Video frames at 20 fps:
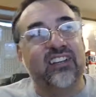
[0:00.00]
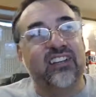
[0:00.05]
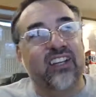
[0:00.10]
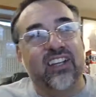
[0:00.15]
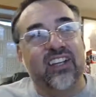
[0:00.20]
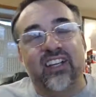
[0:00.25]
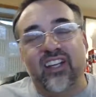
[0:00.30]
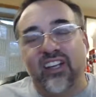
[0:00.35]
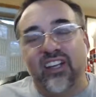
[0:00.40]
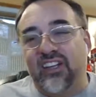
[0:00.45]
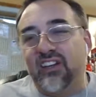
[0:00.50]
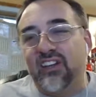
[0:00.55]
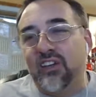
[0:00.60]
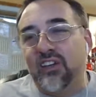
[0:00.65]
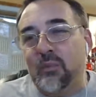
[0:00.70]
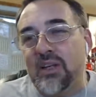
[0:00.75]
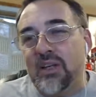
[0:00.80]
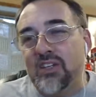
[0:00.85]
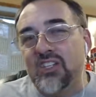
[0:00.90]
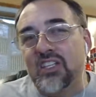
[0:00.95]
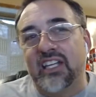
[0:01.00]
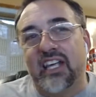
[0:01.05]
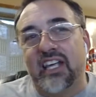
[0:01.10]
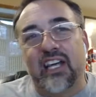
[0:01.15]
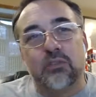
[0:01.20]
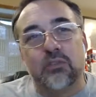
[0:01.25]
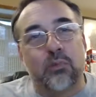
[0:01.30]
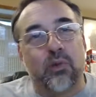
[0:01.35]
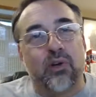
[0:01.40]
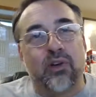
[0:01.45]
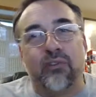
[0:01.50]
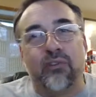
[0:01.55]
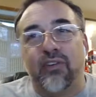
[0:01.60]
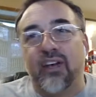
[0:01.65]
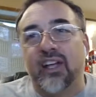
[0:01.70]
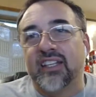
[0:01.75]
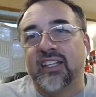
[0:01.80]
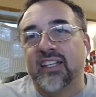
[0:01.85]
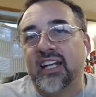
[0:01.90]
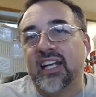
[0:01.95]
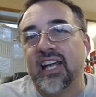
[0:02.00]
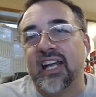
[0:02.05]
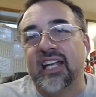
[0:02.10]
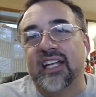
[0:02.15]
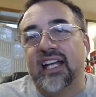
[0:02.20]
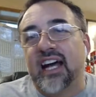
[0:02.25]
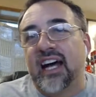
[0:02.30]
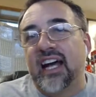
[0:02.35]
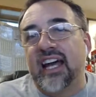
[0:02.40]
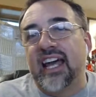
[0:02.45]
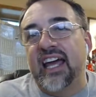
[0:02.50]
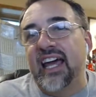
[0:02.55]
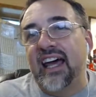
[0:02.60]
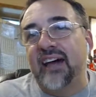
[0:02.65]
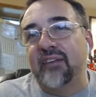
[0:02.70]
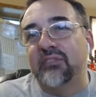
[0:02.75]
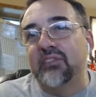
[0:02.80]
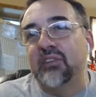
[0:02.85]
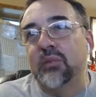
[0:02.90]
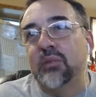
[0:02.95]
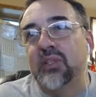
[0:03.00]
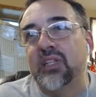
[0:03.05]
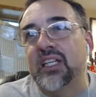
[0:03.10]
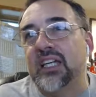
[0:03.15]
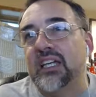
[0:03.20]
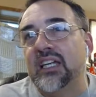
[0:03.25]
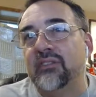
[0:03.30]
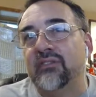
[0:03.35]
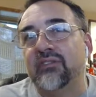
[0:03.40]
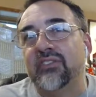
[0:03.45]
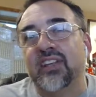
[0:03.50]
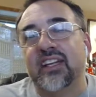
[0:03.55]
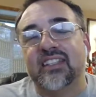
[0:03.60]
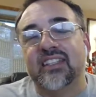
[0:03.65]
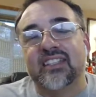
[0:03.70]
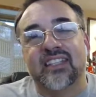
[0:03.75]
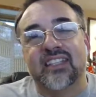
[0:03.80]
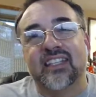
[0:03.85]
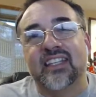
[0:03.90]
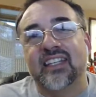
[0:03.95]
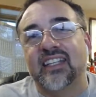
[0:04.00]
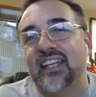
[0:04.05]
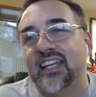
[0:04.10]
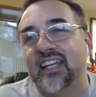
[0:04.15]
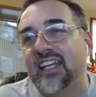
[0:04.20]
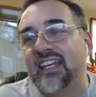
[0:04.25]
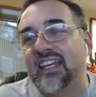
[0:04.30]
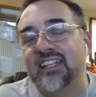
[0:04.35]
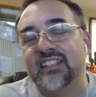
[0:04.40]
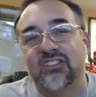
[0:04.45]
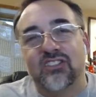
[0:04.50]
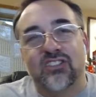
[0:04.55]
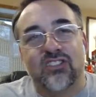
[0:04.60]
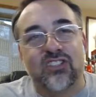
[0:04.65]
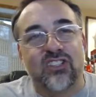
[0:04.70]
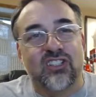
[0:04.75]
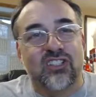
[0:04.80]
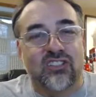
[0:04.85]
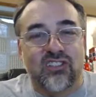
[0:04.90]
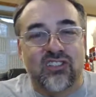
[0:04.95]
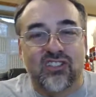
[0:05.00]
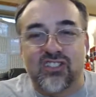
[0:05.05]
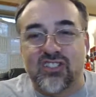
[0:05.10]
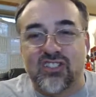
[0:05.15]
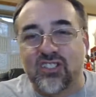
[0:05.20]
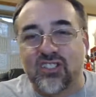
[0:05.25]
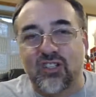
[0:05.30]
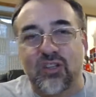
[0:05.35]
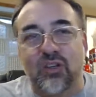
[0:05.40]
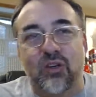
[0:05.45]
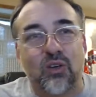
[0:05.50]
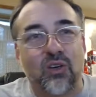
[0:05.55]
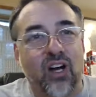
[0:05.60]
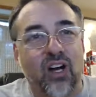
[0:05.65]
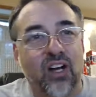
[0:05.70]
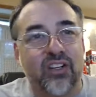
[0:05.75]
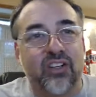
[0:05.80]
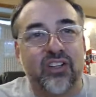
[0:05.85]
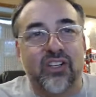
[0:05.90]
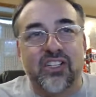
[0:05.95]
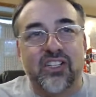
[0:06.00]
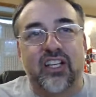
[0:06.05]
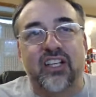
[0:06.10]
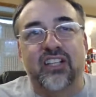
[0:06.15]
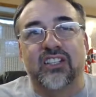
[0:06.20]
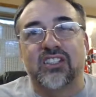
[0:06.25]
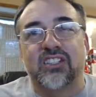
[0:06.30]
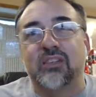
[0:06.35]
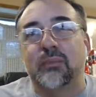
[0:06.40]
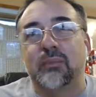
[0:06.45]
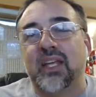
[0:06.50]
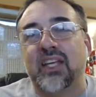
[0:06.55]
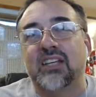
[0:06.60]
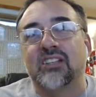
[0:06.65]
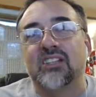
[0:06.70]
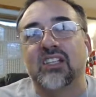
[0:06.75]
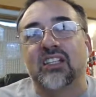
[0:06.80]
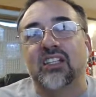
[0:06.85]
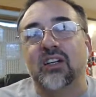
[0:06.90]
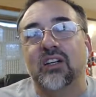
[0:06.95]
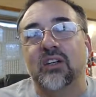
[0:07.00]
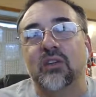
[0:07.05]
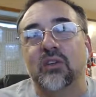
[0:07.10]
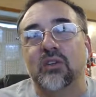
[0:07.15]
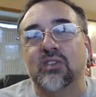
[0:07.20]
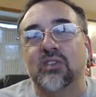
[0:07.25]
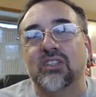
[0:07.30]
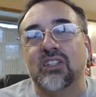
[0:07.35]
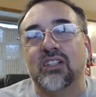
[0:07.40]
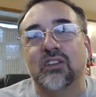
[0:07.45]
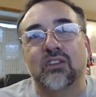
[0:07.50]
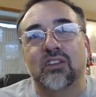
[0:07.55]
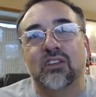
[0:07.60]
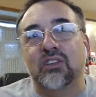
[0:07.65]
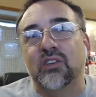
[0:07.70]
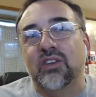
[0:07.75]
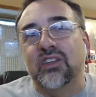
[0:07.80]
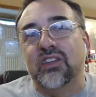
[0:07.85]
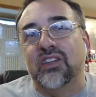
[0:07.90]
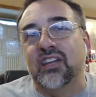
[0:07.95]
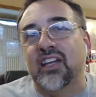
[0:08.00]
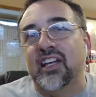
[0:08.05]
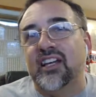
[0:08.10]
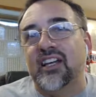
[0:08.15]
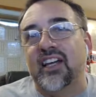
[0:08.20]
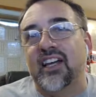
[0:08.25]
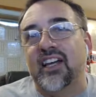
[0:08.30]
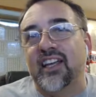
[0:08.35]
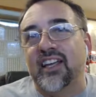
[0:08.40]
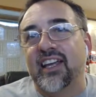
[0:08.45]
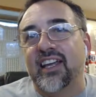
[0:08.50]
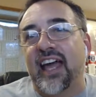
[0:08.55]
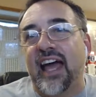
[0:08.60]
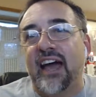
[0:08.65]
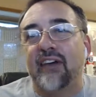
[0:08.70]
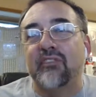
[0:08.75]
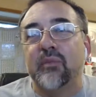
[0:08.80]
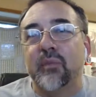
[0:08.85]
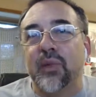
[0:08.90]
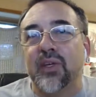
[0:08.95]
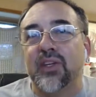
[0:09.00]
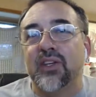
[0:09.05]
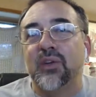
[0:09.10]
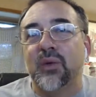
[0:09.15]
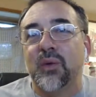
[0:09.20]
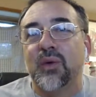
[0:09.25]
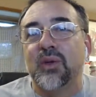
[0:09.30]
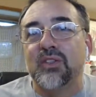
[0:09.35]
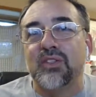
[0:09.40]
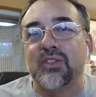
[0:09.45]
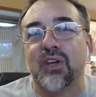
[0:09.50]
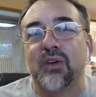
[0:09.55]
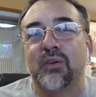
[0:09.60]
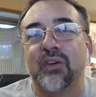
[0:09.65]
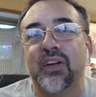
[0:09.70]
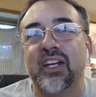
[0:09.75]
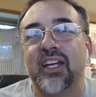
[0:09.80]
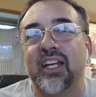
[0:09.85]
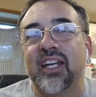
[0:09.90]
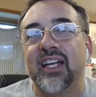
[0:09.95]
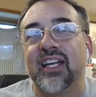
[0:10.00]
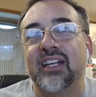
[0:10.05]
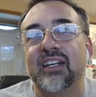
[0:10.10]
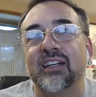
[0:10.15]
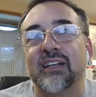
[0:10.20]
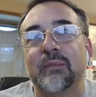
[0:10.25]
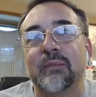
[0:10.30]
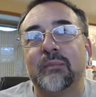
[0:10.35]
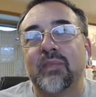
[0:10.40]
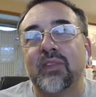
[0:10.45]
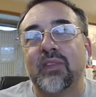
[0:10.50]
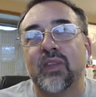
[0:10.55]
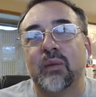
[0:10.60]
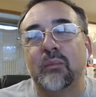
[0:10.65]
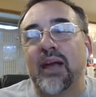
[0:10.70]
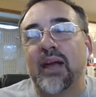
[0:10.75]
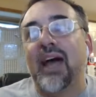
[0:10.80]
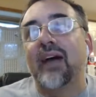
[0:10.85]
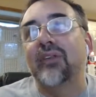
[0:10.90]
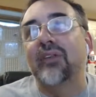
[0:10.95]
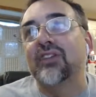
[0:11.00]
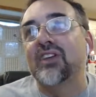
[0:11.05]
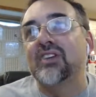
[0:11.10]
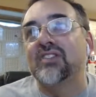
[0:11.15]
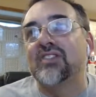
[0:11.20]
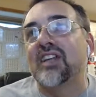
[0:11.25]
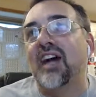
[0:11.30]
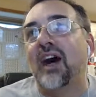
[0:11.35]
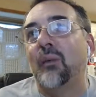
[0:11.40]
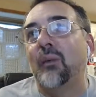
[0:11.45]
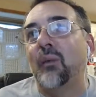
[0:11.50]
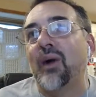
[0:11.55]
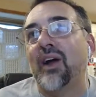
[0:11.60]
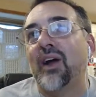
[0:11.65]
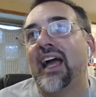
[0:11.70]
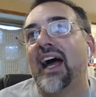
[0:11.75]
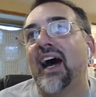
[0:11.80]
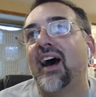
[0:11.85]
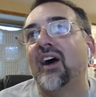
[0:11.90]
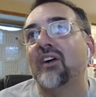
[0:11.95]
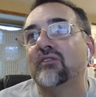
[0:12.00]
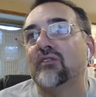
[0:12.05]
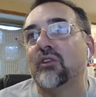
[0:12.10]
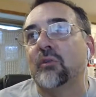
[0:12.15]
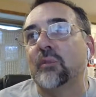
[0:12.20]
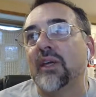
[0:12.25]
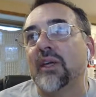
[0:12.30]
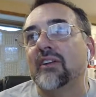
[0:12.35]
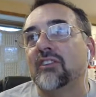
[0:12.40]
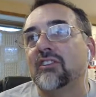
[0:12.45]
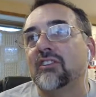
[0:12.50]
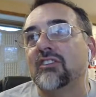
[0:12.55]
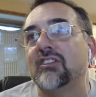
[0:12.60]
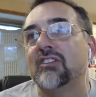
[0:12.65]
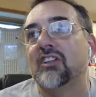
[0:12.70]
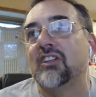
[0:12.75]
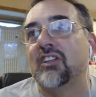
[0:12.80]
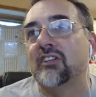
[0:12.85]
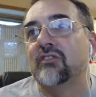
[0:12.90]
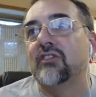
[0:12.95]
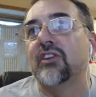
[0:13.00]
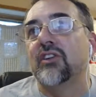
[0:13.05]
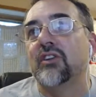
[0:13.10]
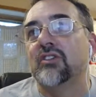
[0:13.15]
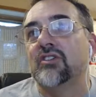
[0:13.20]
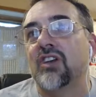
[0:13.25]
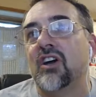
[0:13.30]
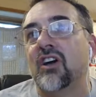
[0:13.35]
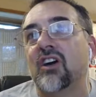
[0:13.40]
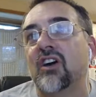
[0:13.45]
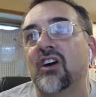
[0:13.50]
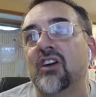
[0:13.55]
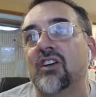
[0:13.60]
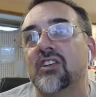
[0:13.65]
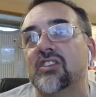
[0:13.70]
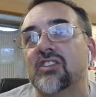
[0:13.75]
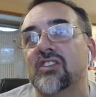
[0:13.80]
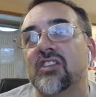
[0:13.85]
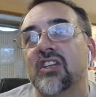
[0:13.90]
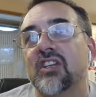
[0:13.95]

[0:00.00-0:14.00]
you know, you mentioned the Osborne effect, and I have to believe that he is just so underselling this, because he knows with that 500,000 orders already, the math does not work out for being able to deliver those cars